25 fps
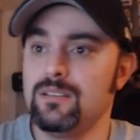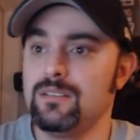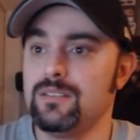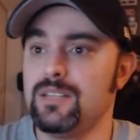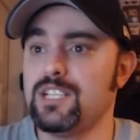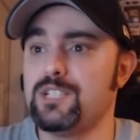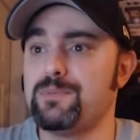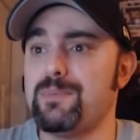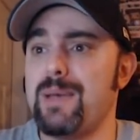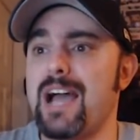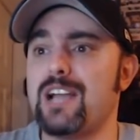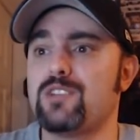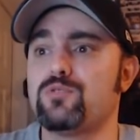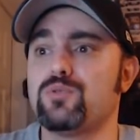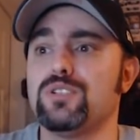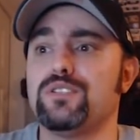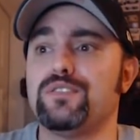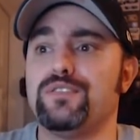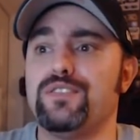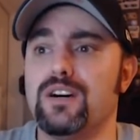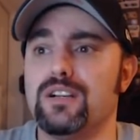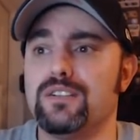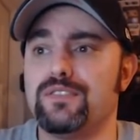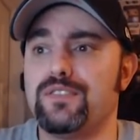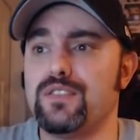This match was
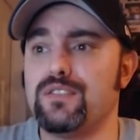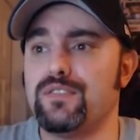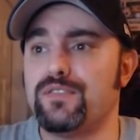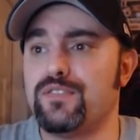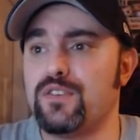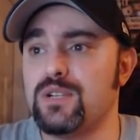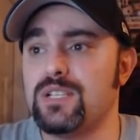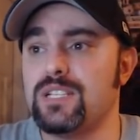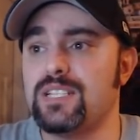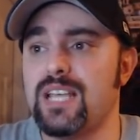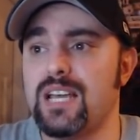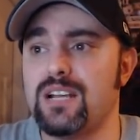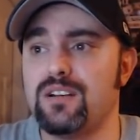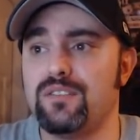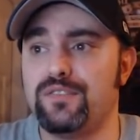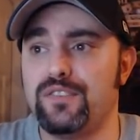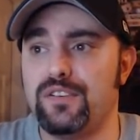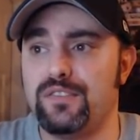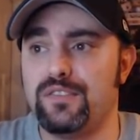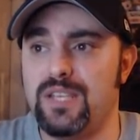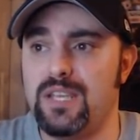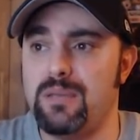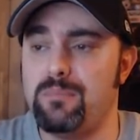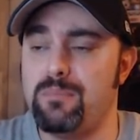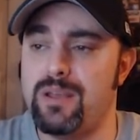fun for the first 10 or
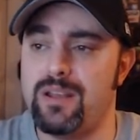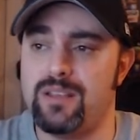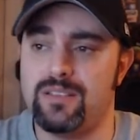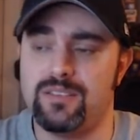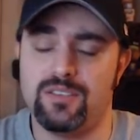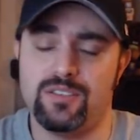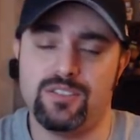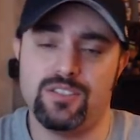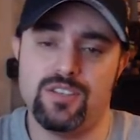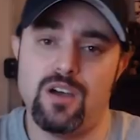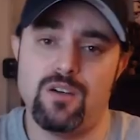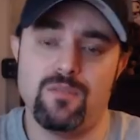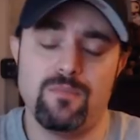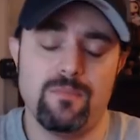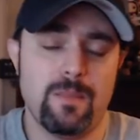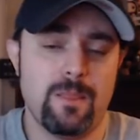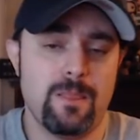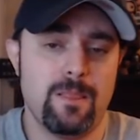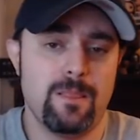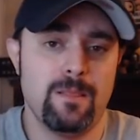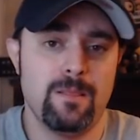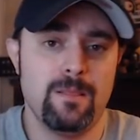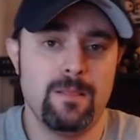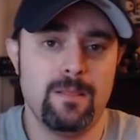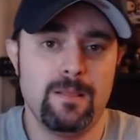15 minutes or so.
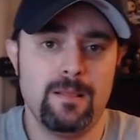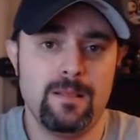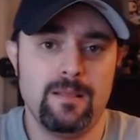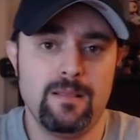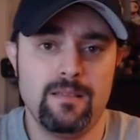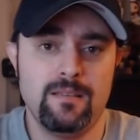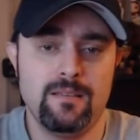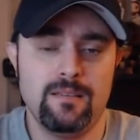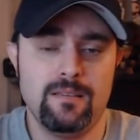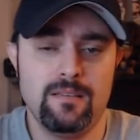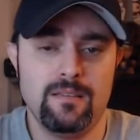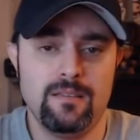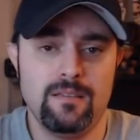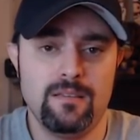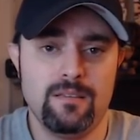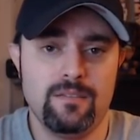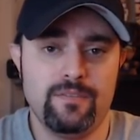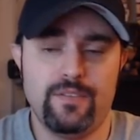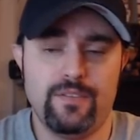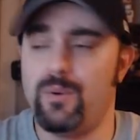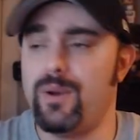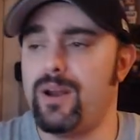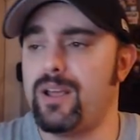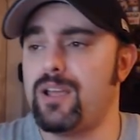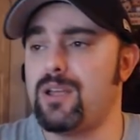
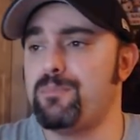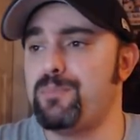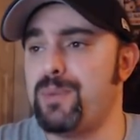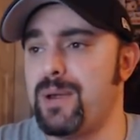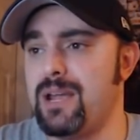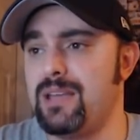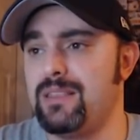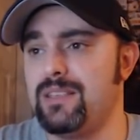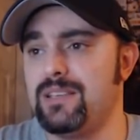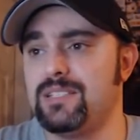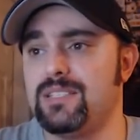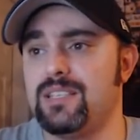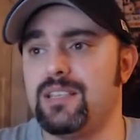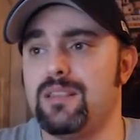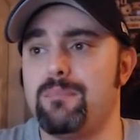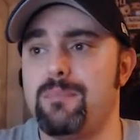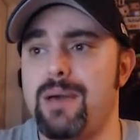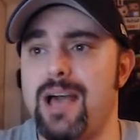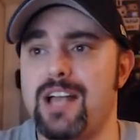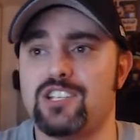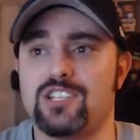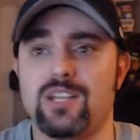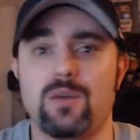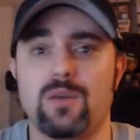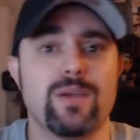If you want to compare this to the
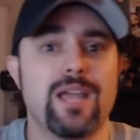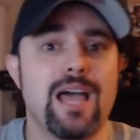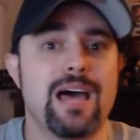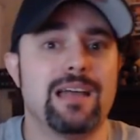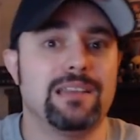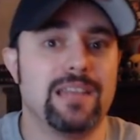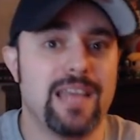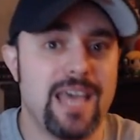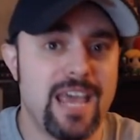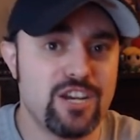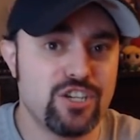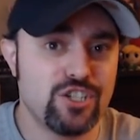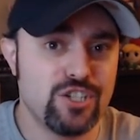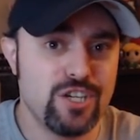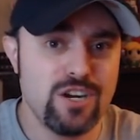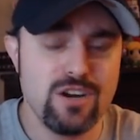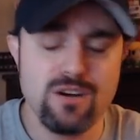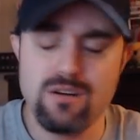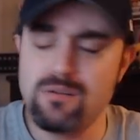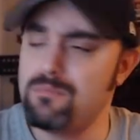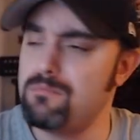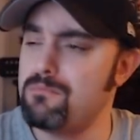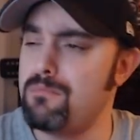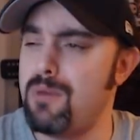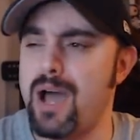match that we got last
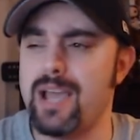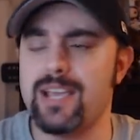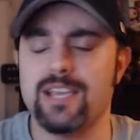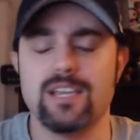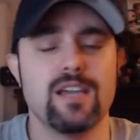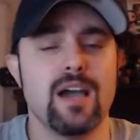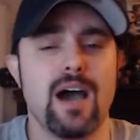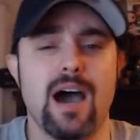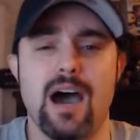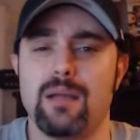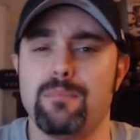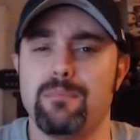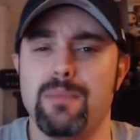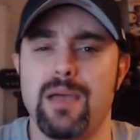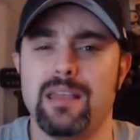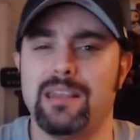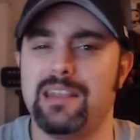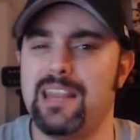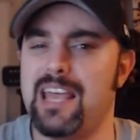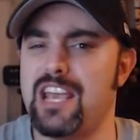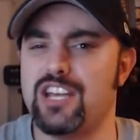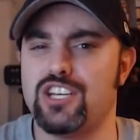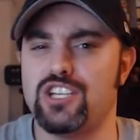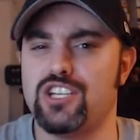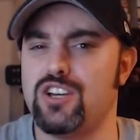year, my God, man.
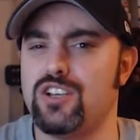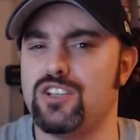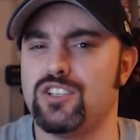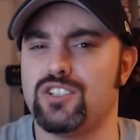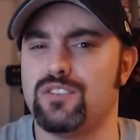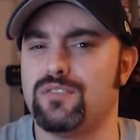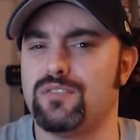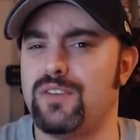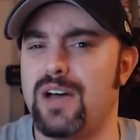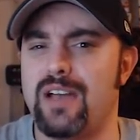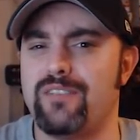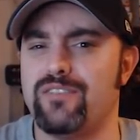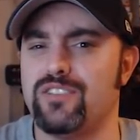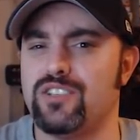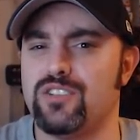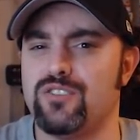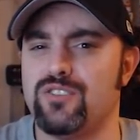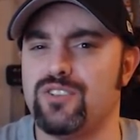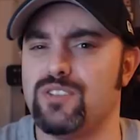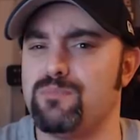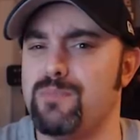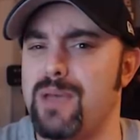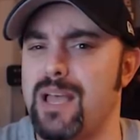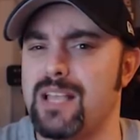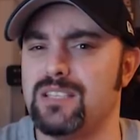Last year's Survivor
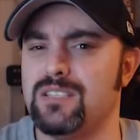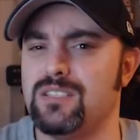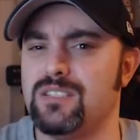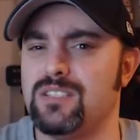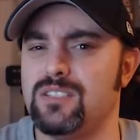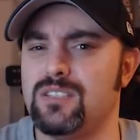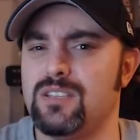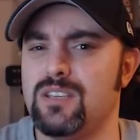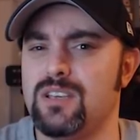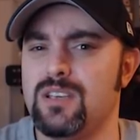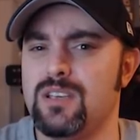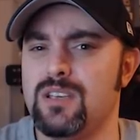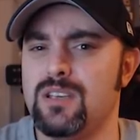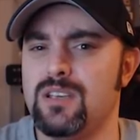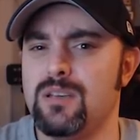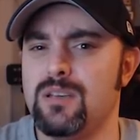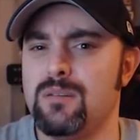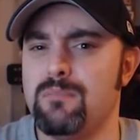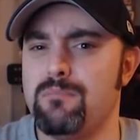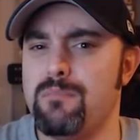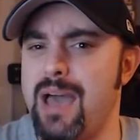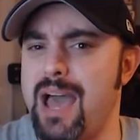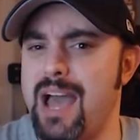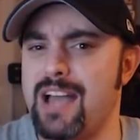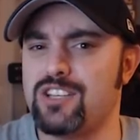Series men's
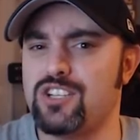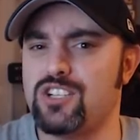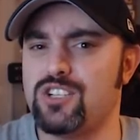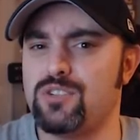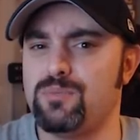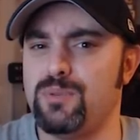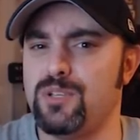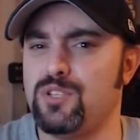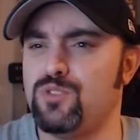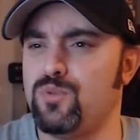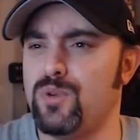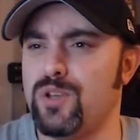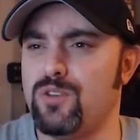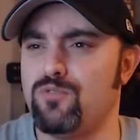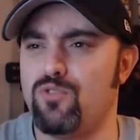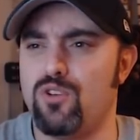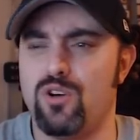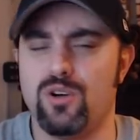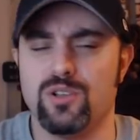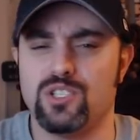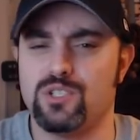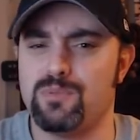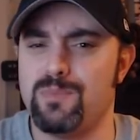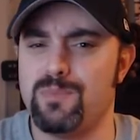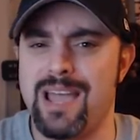match between
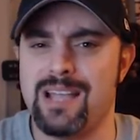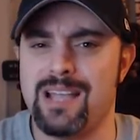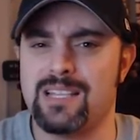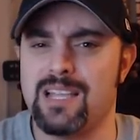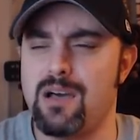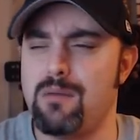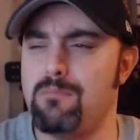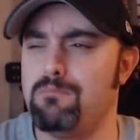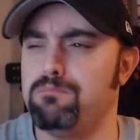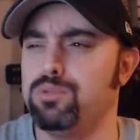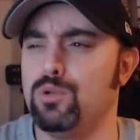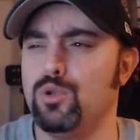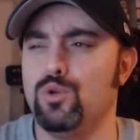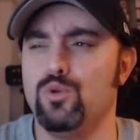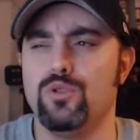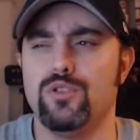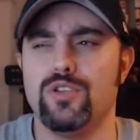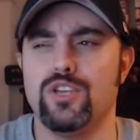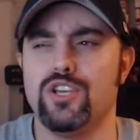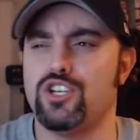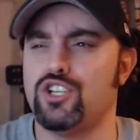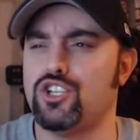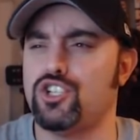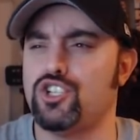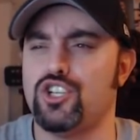Raw and SmackDown blew
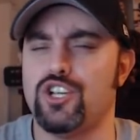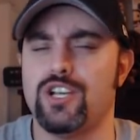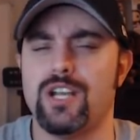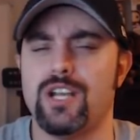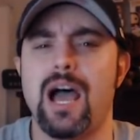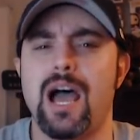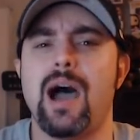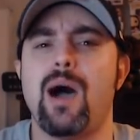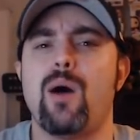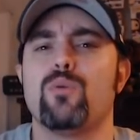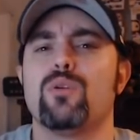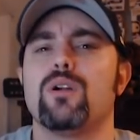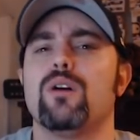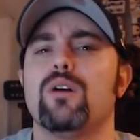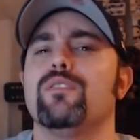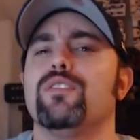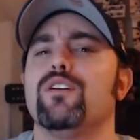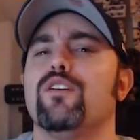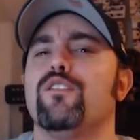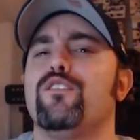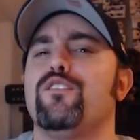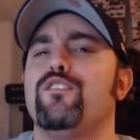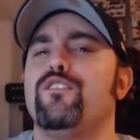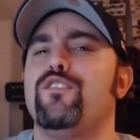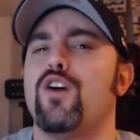this shit out of
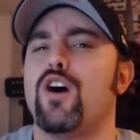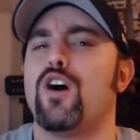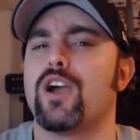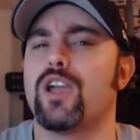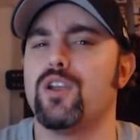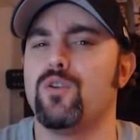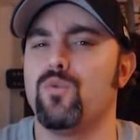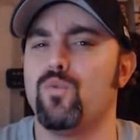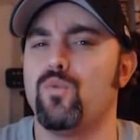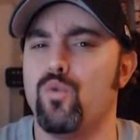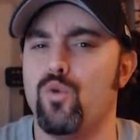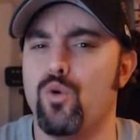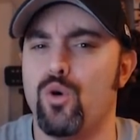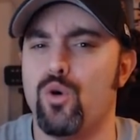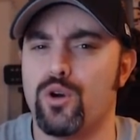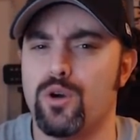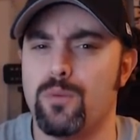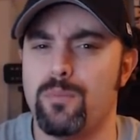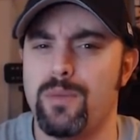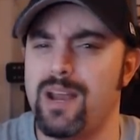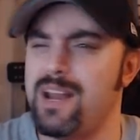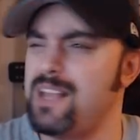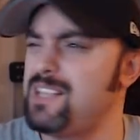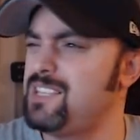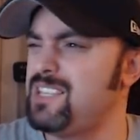the fucking water,
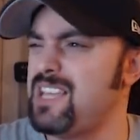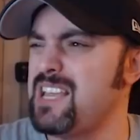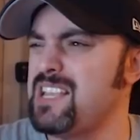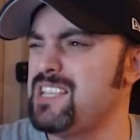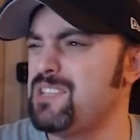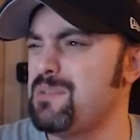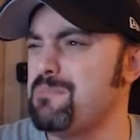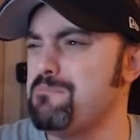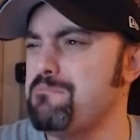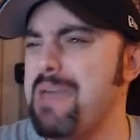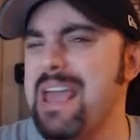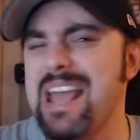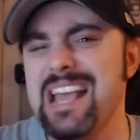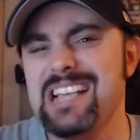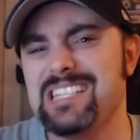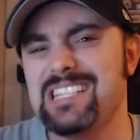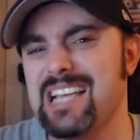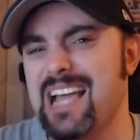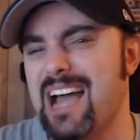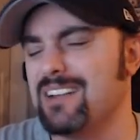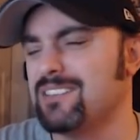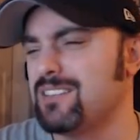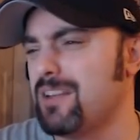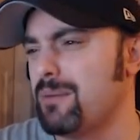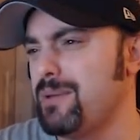man. It's it's
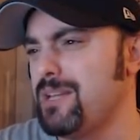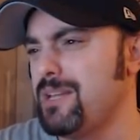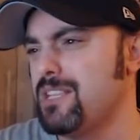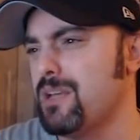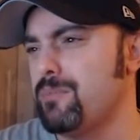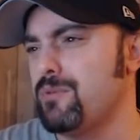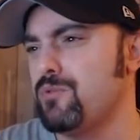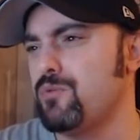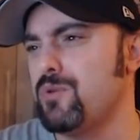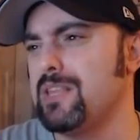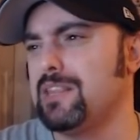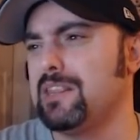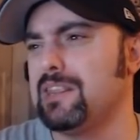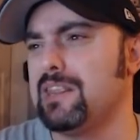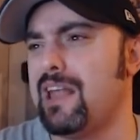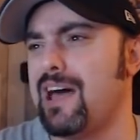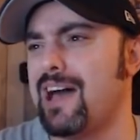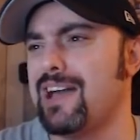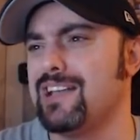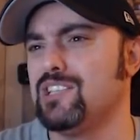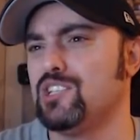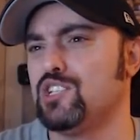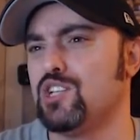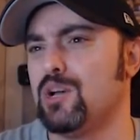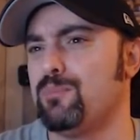amazing how WWE
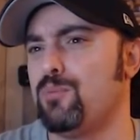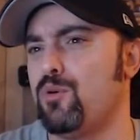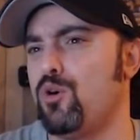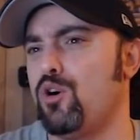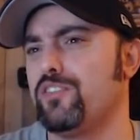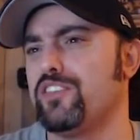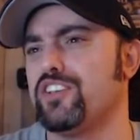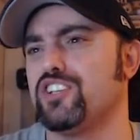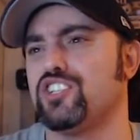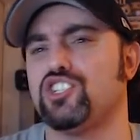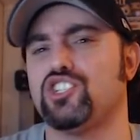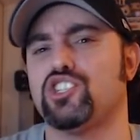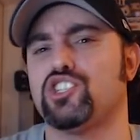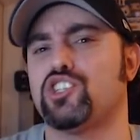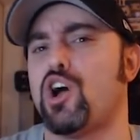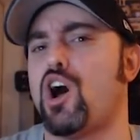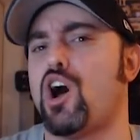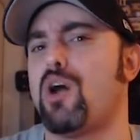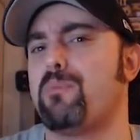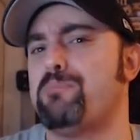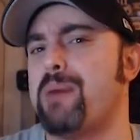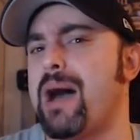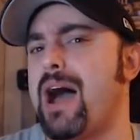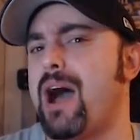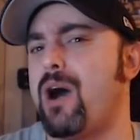lines up all this
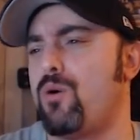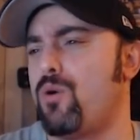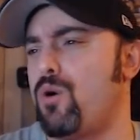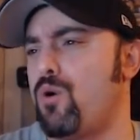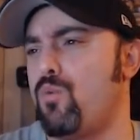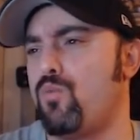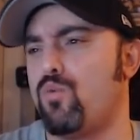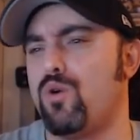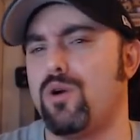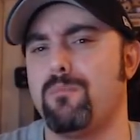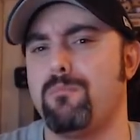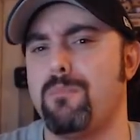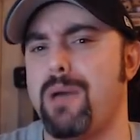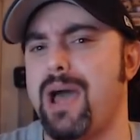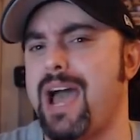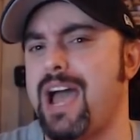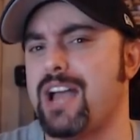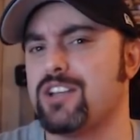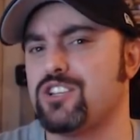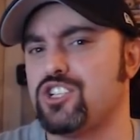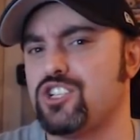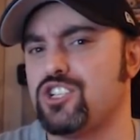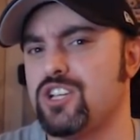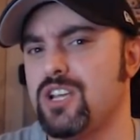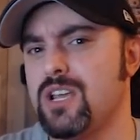star power in one
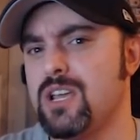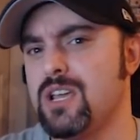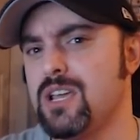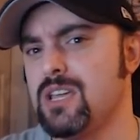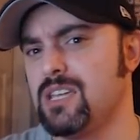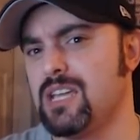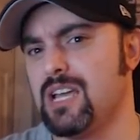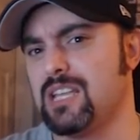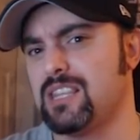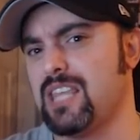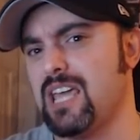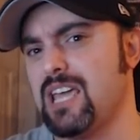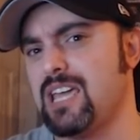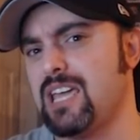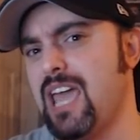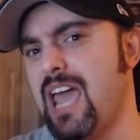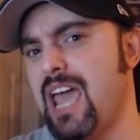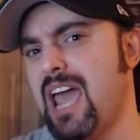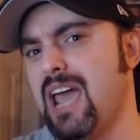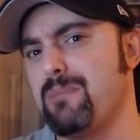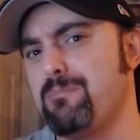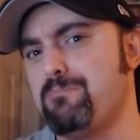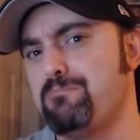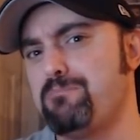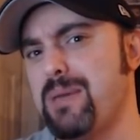match, yet they
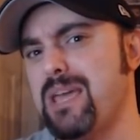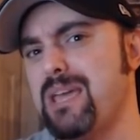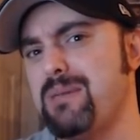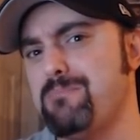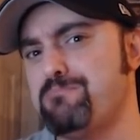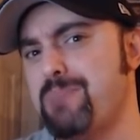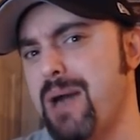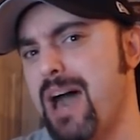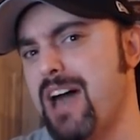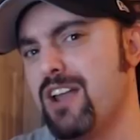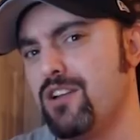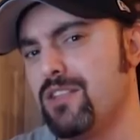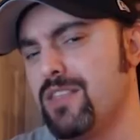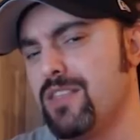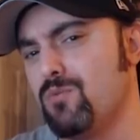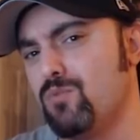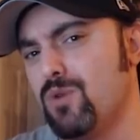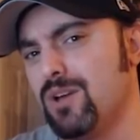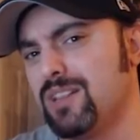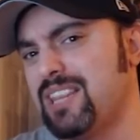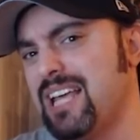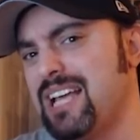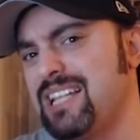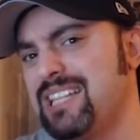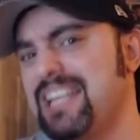can't be better than
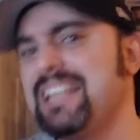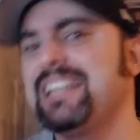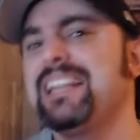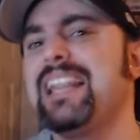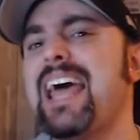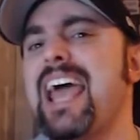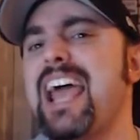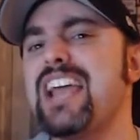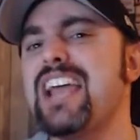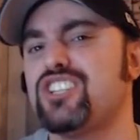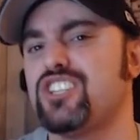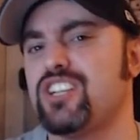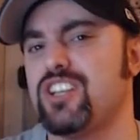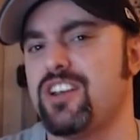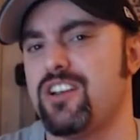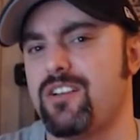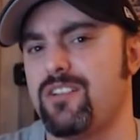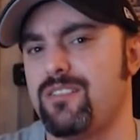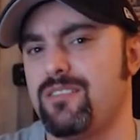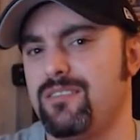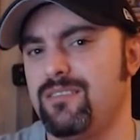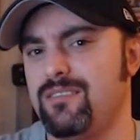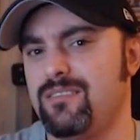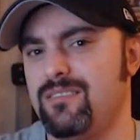what they did last year.